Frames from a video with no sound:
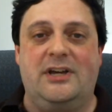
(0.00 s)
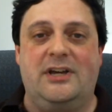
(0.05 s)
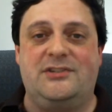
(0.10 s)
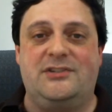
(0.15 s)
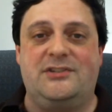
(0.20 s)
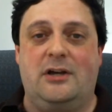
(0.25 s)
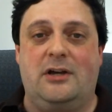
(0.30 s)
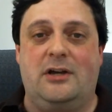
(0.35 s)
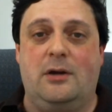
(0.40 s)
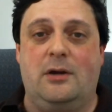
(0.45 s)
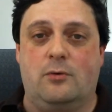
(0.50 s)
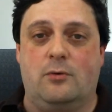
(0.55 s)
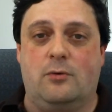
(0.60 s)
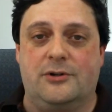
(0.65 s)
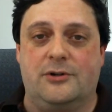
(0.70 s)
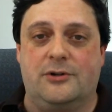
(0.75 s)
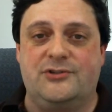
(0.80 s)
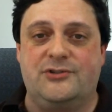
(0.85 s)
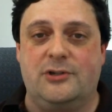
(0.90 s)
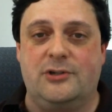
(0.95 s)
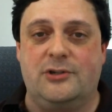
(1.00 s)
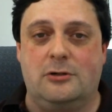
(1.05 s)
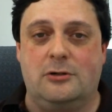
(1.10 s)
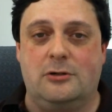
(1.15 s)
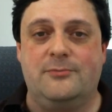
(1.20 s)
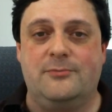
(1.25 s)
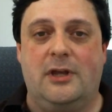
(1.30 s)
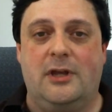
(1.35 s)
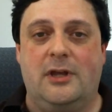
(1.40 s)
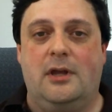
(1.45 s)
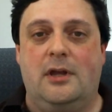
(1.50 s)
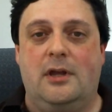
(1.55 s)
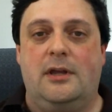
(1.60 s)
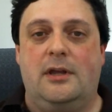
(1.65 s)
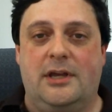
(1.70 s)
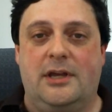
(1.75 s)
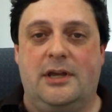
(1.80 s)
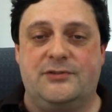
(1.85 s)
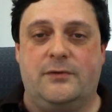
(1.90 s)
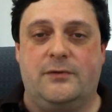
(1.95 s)
that's how that works. So
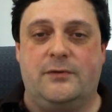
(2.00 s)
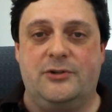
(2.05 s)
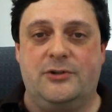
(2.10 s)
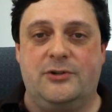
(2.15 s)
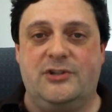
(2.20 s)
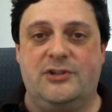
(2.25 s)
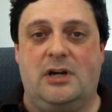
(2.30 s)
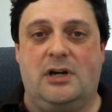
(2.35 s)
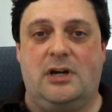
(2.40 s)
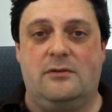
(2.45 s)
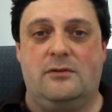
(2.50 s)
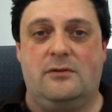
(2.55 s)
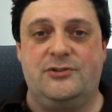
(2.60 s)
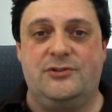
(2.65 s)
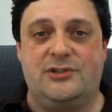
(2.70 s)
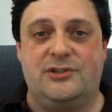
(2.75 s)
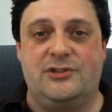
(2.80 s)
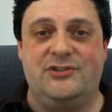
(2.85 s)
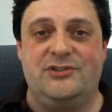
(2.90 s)
yeah, as far as the covers,